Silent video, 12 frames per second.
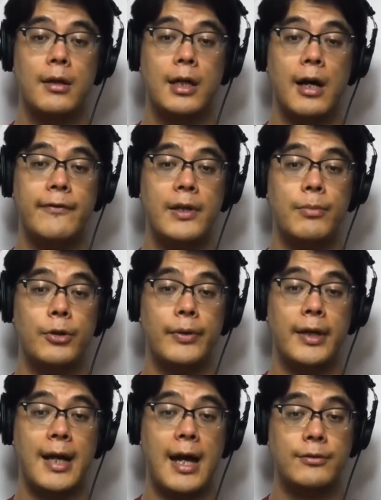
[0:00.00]
coffee
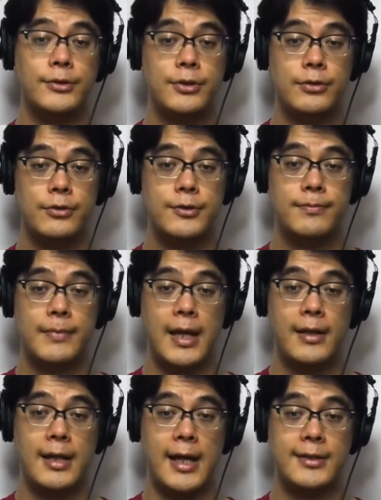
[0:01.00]
brewing how-tos,
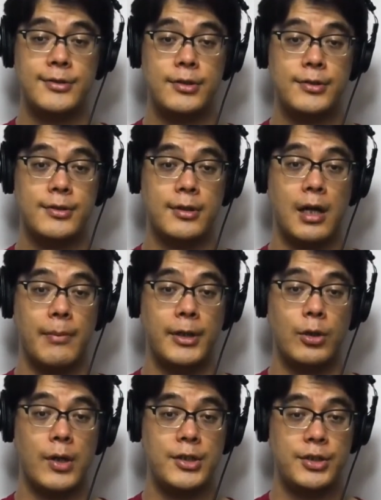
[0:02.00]
and answers to
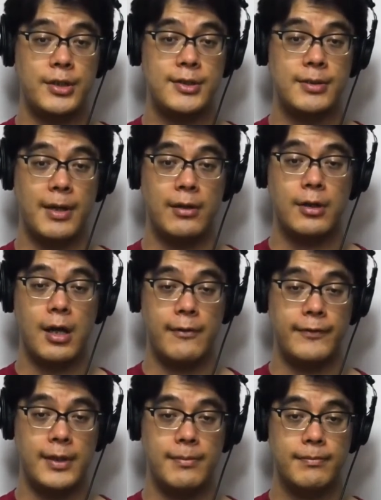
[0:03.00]
common questions about
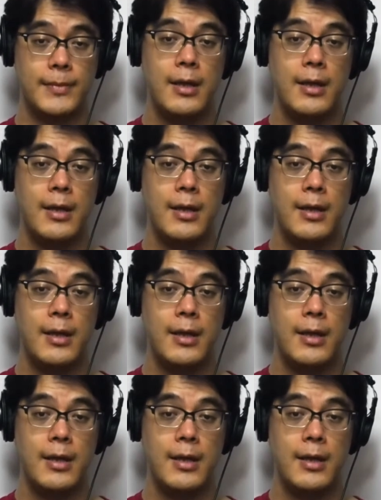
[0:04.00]
coffee.